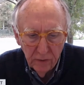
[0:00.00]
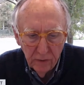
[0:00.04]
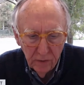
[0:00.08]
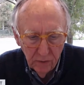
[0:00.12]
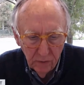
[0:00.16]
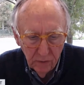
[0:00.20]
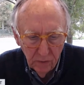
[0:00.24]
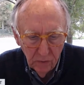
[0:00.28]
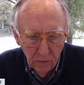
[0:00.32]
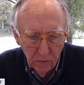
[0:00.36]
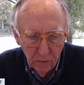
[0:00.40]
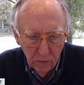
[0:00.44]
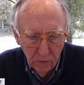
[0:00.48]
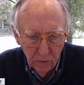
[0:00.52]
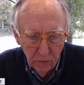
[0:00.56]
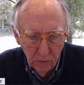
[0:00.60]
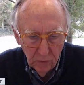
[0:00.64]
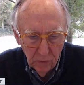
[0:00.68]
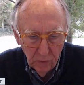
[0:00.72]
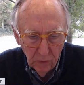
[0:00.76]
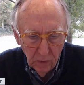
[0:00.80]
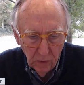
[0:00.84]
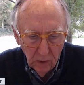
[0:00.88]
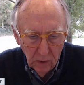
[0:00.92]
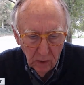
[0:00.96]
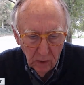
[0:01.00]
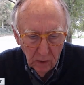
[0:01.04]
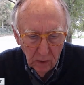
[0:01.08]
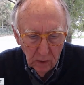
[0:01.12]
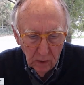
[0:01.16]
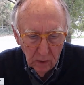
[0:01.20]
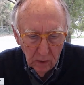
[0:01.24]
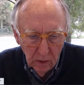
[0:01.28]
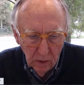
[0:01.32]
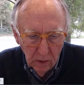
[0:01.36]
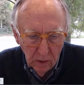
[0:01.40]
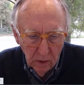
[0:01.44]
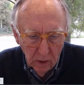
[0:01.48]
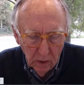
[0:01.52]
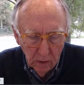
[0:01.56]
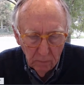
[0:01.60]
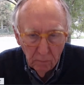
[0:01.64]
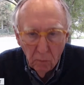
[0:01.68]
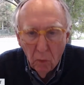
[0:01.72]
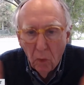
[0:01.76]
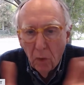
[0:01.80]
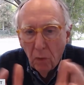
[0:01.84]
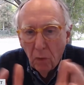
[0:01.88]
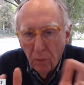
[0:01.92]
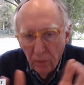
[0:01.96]
to do
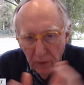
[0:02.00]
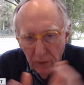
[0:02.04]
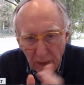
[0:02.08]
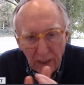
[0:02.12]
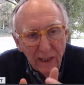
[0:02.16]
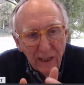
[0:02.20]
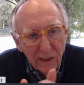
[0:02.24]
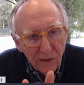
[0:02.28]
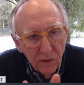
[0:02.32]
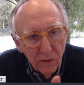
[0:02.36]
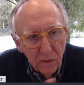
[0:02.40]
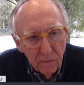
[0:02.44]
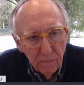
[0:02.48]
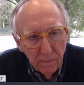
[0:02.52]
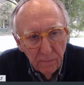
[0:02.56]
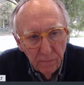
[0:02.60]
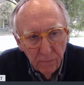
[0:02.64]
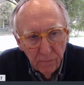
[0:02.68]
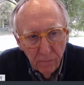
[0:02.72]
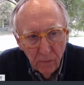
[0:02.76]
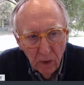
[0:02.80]
more with less.